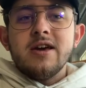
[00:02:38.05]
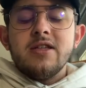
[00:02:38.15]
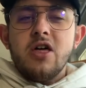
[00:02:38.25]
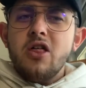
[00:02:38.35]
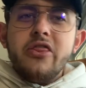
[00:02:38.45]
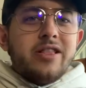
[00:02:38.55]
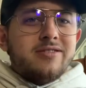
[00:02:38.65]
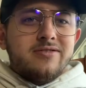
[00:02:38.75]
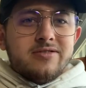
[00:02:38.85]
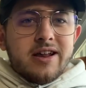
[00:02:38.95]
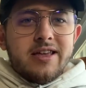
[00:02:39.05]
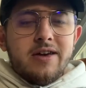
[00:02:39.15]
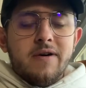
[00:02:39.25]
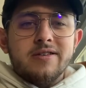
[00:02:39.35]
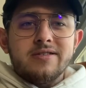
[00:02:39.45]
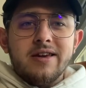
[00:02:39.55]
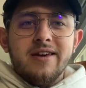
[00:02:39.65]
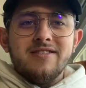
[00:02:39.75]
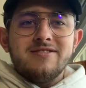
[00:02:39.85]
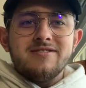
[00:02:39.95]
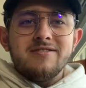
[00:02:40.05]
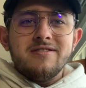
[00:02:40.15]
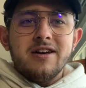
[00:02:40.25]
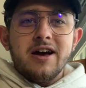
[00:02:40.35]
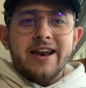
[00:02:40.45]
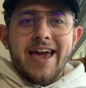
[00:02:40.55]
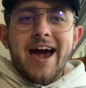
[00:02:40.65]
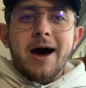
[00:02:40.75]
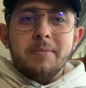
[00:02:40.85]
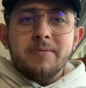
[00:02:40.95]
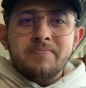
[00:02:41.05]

the other thing this is going to give us is an app.